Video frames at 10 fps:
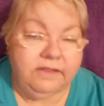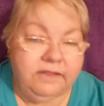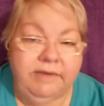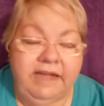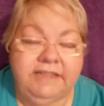
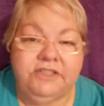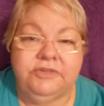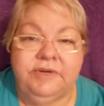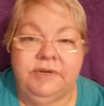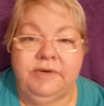The
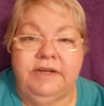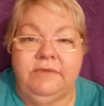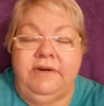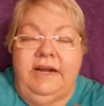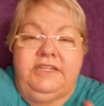Ratatouille
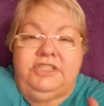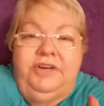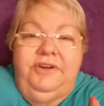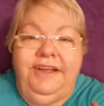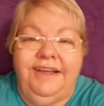one where I
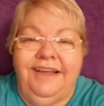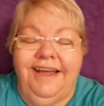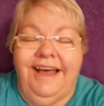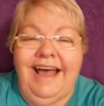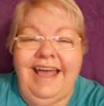showed,
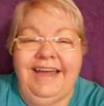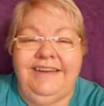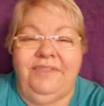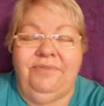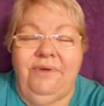I had
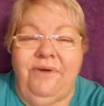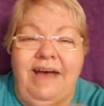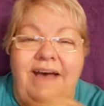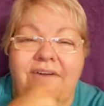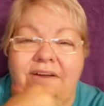to throw
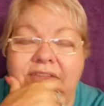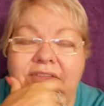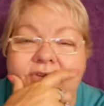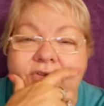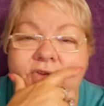out all
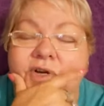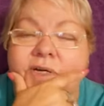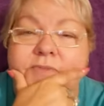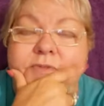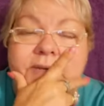those
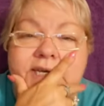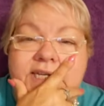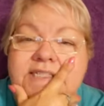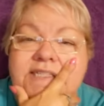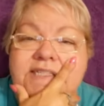herbs
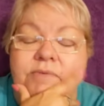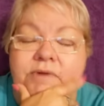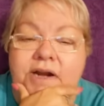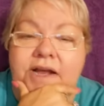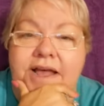because they
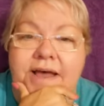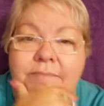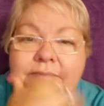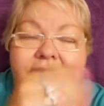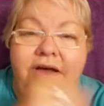were uh,
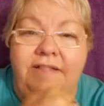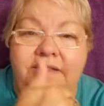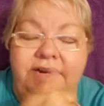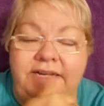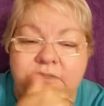beyond
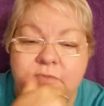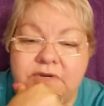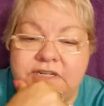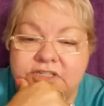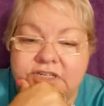their
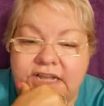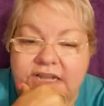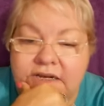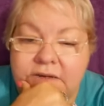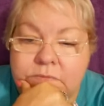expiration
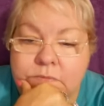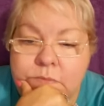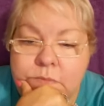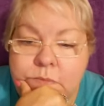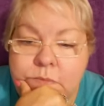date.
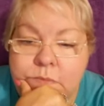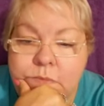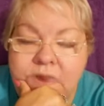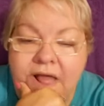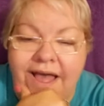
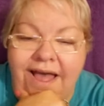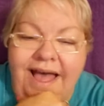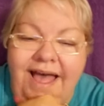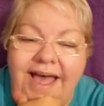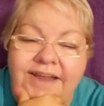
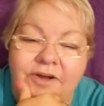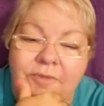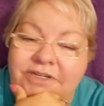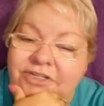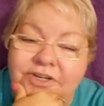I know,
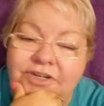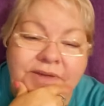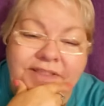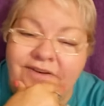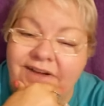but you know
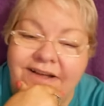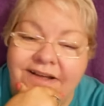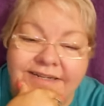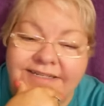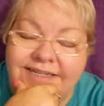what? They're not
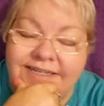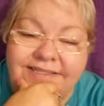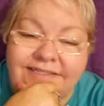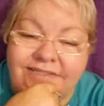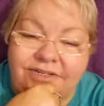going to
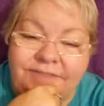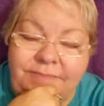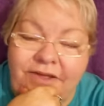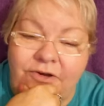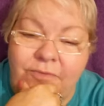taste as good as
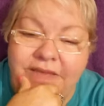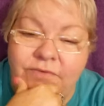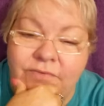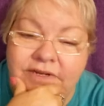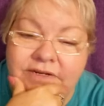my homemade
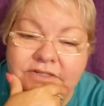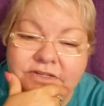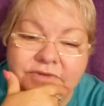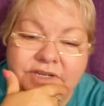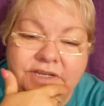one, Tony.